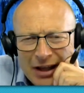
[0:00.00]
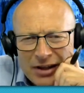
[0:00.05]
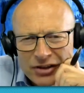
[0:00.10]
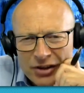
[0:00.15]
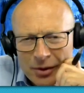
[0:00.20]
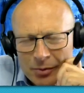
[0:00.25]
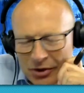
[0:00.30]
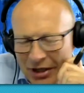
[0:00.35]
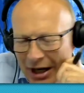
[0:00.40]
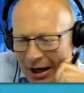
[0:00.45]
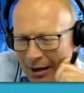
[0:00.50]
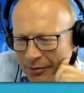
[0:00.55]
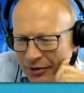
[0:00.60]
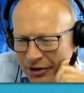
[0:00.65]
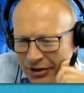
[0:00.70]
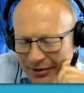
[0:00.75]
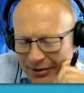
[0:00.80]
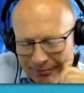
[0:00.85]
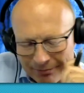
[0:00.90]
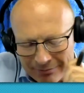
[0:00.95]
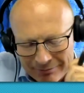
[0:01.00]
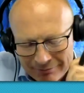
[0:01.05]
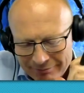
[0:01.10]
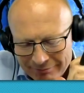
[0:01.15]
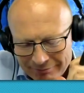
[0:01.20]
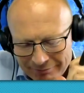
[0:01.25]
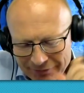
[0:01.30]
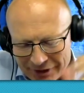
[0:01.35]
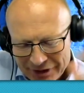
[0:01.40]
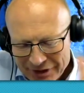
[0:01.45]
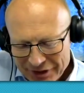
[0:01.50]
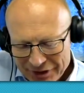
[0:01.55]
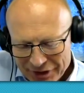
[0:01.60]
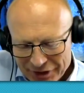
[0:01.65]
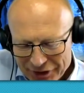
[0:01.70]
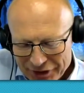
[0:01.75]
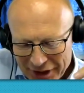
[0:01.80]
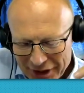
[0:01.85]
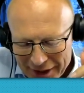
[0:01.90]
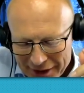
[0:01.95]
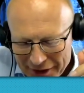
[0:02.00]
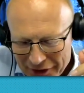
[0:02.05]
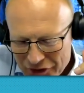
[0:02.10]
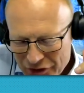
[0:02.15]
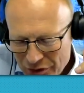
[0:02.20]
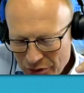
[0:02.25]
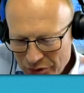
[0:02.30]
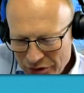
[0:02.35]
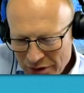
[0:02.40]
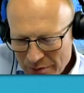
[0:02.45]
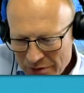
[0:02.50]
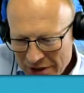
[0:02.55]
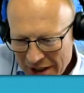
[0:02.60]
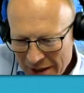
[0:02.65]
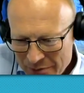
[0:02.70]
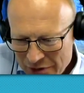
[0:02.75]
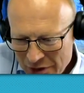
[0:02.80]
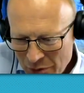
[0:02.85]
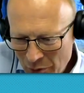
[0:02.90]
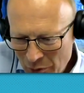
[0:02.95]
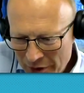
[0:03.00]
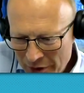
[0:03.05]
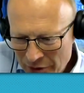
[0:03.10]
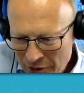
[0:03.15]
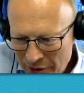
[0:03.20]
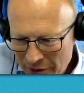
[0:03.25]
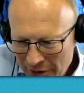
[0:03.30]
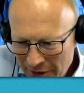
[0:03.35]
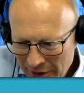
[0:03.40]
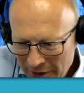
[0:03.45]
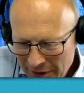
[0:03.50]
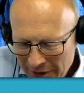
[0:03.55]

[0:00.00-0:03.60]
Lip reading: Sometimes this is a side issue. Sometimes I wonder